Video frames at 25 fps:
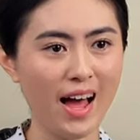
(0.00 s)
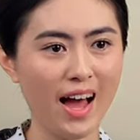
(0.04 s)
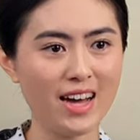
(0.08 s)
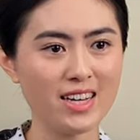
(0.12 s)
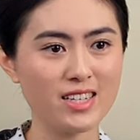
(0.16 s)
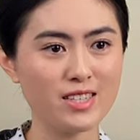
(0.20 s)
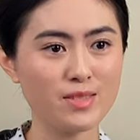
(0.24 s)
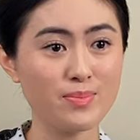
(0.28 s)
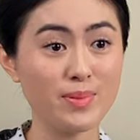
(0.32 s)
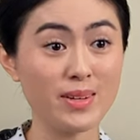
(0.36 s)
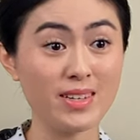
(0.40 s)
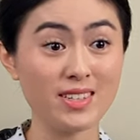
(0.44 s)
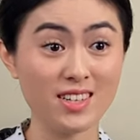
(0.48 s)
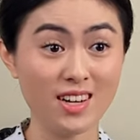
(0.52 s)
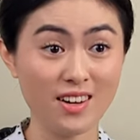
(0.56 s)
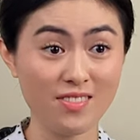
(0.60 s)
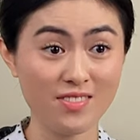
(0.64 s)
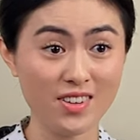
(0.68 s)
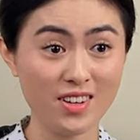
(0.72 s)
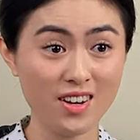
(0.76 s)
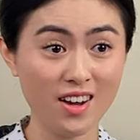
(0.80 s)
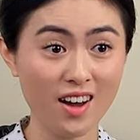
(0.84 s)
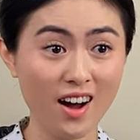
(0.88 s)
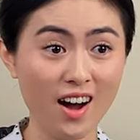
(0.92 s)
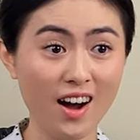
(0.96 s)
aspect of
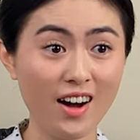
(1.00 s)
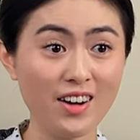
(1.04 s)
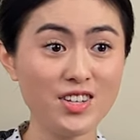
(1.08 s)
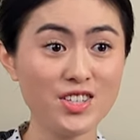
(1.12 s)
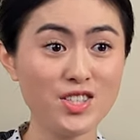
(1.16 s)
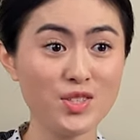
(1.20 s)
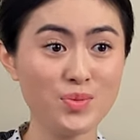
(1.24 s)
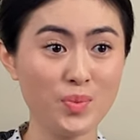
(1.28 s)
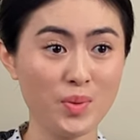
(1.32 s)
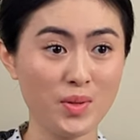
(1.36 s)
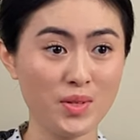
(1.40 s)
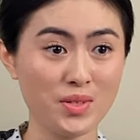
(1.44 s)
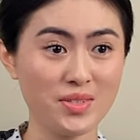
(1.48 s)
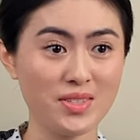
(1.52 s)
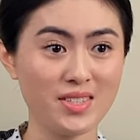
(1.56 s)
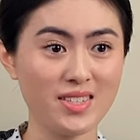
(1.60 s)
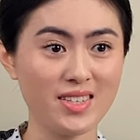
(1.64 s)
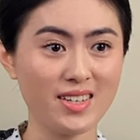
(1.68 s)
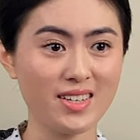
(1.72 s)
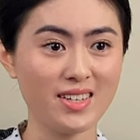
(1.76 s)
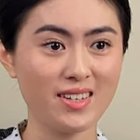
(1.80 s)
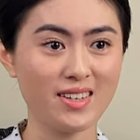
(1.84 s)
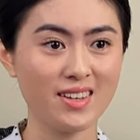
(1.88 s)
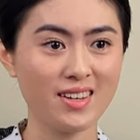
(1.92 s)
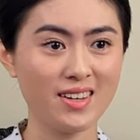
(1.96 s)
an honest
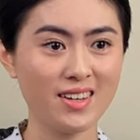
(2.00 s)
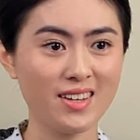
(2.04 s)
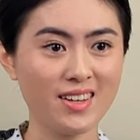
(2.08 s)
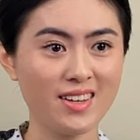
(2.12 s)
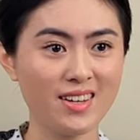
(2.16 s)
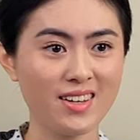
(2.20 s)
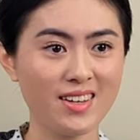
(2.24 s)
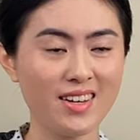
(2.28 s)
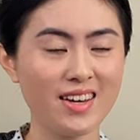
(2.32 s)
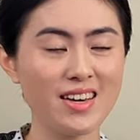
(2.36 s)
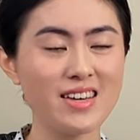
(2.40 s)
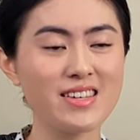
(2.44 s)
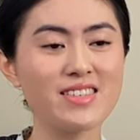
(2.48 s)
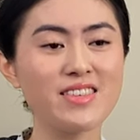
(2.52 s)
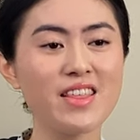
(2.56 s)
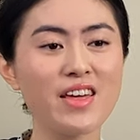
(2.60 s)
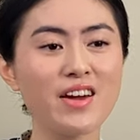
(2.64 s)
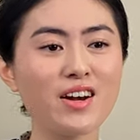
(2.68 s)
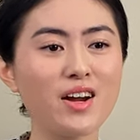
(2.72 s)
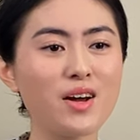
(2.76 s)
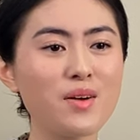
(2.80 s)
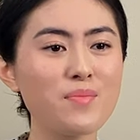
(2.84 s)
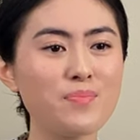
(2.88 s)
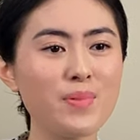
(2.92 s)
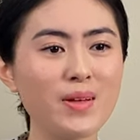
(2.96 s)
person is
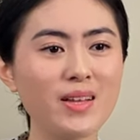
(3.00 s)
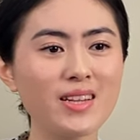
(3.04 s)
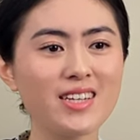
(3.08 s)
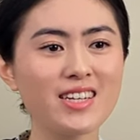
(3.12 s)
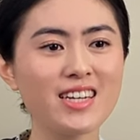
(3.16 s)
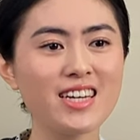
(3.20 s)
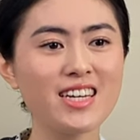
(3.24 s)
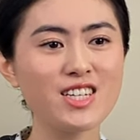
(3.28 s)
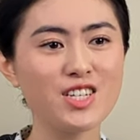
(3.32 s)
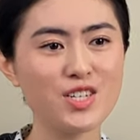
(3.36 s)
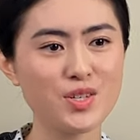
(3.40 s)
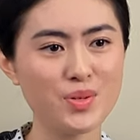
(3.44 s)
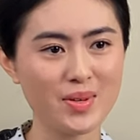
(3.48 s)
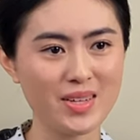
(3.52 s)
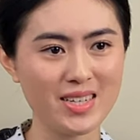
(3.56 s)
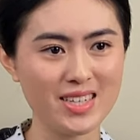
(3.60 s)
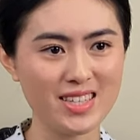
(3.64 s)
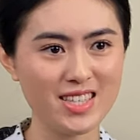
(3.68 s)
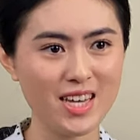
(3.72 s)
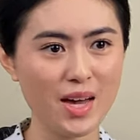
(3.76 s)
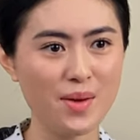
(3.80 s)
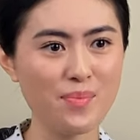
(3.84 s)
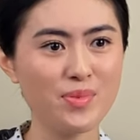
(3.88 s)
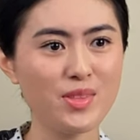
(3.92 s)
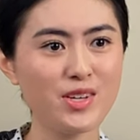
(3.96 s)
their ability to
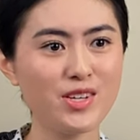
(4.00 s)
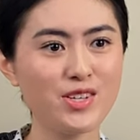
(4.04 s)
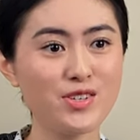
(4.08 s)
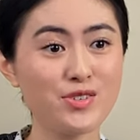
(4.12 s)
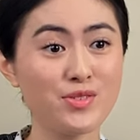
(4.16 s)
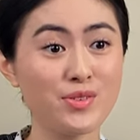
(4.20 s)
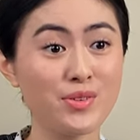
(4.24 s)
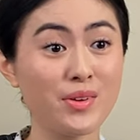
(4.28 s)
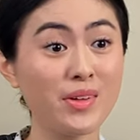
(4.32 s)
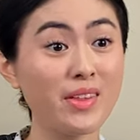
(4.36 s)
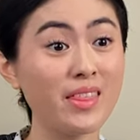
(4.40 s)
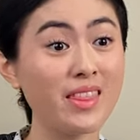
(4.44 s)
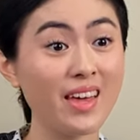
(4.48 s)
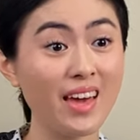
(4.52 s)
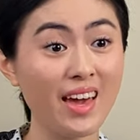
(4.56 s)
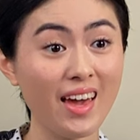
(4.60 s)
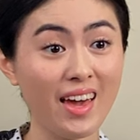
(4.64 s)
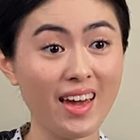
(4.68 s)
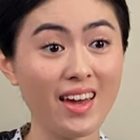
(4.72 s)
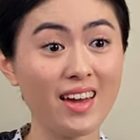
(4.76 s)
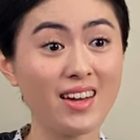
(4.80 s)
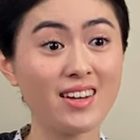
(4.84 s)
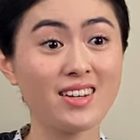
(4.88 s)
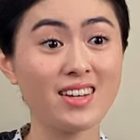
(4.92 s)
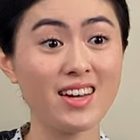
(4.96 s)
accept the truth
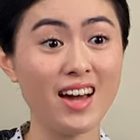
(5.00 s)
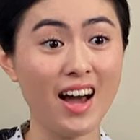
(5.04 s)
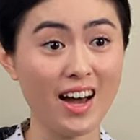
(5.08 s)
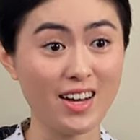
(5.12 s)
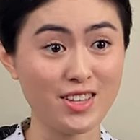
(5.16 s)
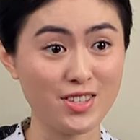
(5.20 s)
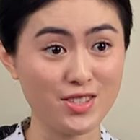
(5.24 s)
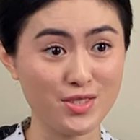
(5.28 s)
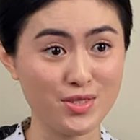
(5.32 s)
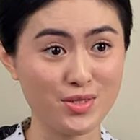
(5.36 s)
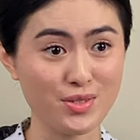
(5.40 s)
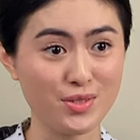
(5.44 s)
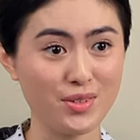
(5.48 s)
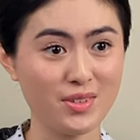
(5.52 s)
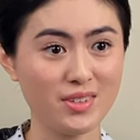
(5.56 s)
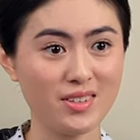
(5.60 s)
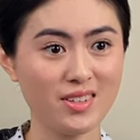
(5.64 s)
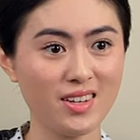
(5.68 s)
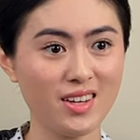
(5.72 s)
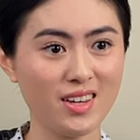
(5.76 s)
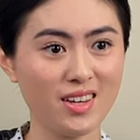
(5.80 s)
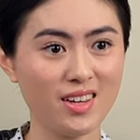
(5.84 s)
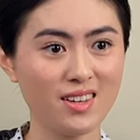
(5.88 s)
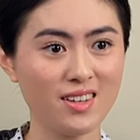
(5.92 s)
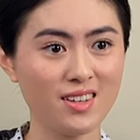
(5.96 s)
and God's
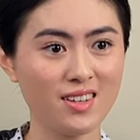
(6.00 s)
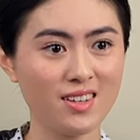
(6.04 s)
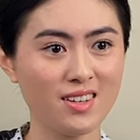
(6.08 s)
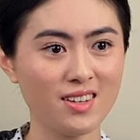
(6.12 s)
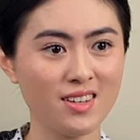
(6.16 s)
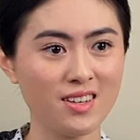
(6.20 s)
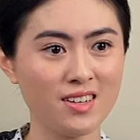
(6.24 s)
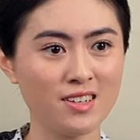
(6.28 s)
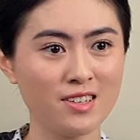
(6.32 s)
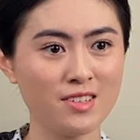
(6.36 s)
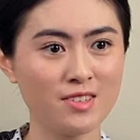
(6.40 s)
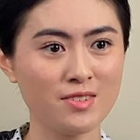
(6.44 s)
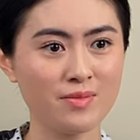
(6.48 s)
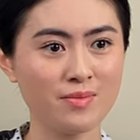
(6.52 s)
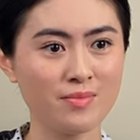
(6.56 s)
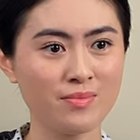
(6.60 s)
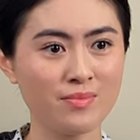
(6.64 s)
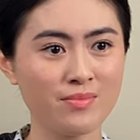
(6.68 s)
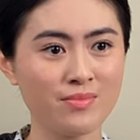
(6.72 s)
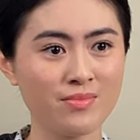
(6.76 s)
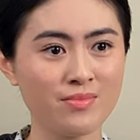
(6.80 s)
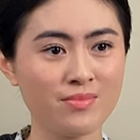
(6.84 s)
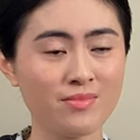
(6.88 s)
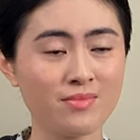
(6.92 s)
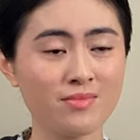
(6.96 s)
scrutiny.
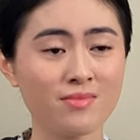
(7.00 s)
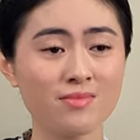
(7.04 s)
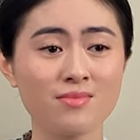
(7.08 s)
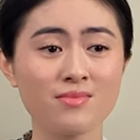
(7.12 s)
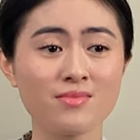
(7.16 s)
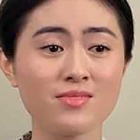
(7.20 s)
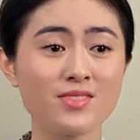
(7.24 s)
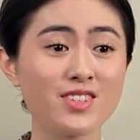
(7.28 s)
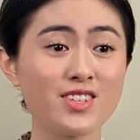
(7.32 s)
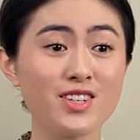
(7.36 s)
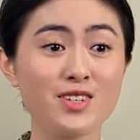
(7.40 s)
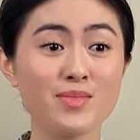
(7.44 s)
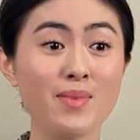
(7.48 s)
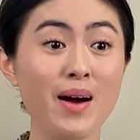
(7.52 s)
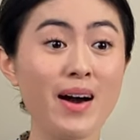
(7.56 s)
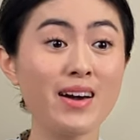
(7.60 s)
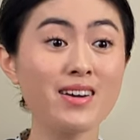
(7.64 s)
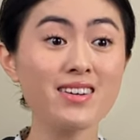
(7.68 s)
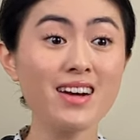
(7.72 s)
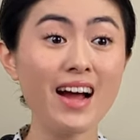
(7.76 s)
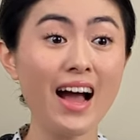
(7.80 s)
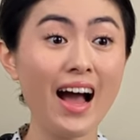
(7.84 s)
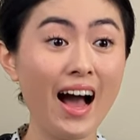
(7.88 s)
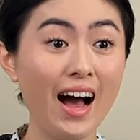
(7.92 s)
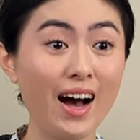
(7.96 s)
No
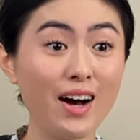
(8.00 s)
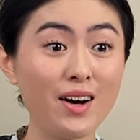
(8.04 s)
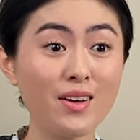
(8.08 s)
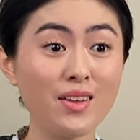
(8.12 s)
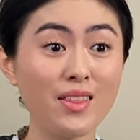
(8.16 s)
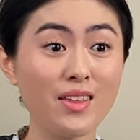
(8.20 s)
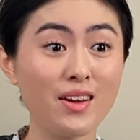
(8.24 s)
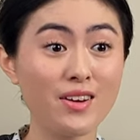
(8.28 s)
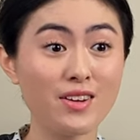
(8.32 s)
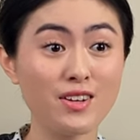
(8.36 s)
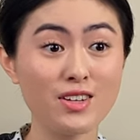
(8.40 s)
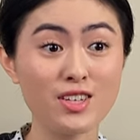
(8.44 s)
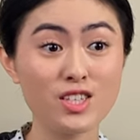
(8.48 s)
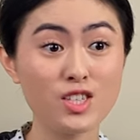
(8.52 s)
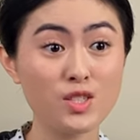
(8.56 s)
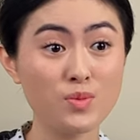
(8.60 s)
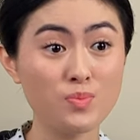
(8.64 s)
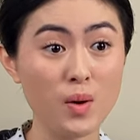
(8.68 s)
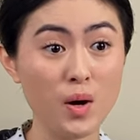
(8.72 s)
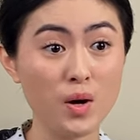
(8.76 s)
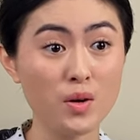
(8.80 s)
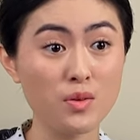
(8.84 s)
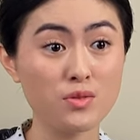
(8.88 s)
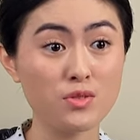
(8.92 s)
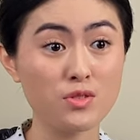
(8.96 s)
matter how they're
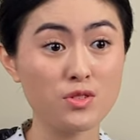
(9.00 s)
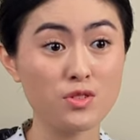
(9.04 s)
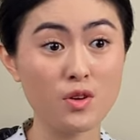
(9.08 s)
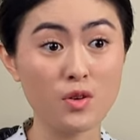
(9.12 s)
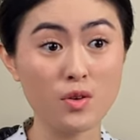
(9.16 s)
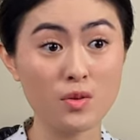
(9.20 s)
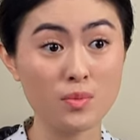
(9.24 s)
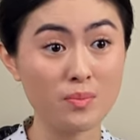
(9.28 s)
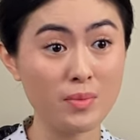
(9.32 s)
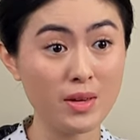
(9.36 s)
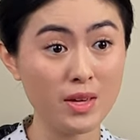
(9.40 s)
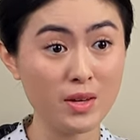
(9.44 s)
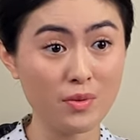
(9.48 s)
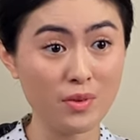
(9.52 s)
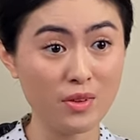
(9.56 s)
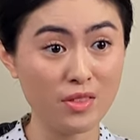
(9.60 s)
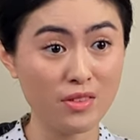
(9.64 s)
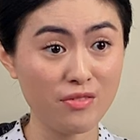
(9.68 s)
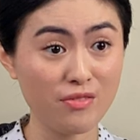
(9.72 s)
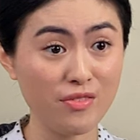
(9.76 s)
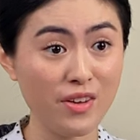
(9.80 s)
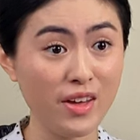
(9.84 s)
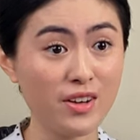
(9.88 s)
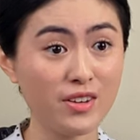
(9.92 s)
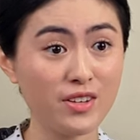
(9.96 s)
exposed or meet with
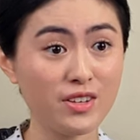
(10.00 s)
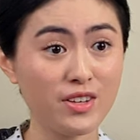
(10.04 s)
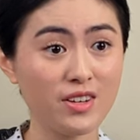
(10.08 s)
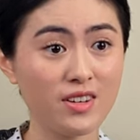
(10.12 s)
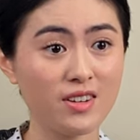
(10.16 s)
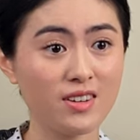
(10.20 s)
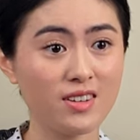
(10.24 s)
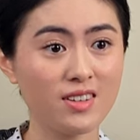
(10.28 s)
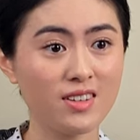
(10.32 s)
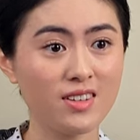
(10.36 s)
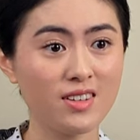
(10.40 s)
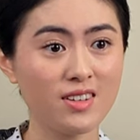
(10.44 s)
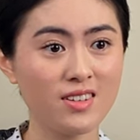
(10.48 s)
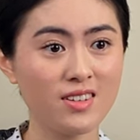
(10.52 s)
failure,